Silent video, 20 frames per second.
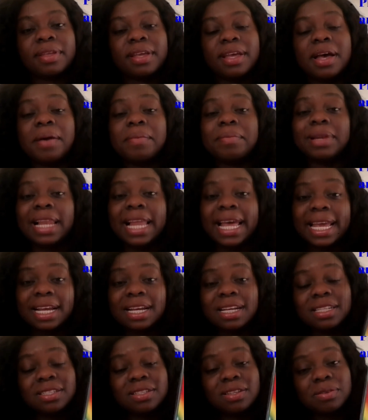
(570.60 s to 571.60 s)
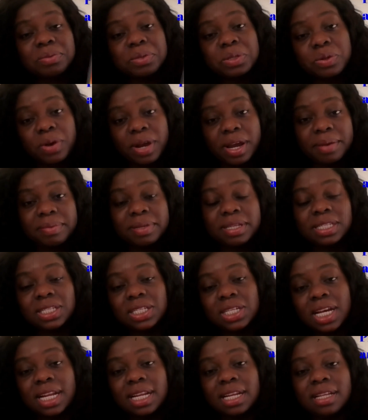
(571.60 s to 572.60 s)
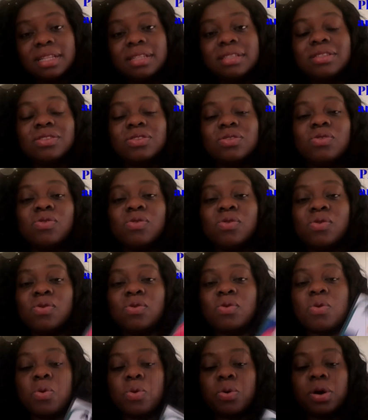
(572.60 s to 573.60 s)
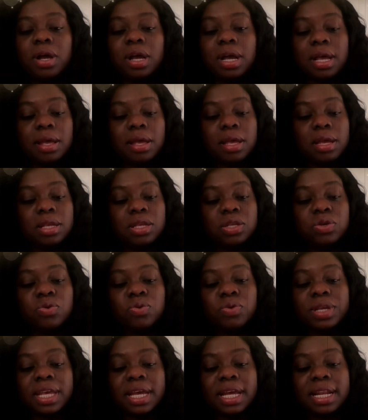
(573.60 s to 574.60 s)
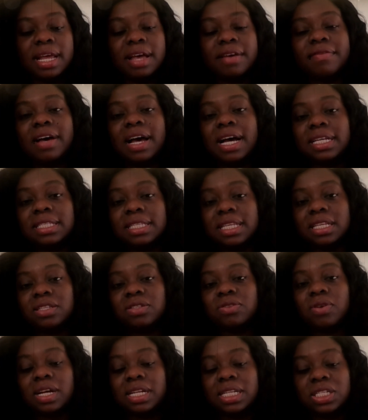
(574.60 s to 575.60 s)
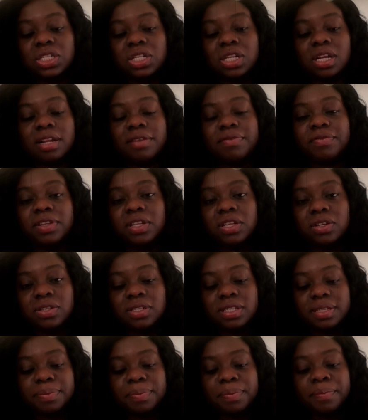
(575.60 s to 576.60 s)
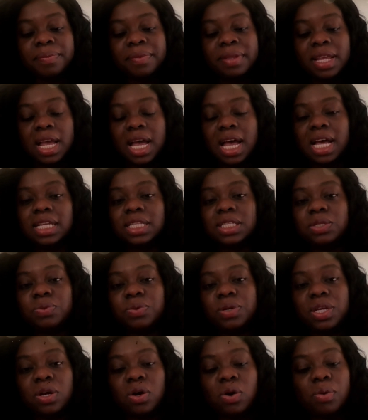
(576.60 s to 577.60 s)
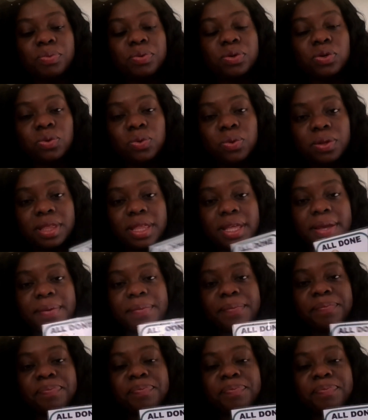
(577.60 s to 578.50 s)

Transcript: like and subscribe this channel so you can have access to additional videos as we upload them.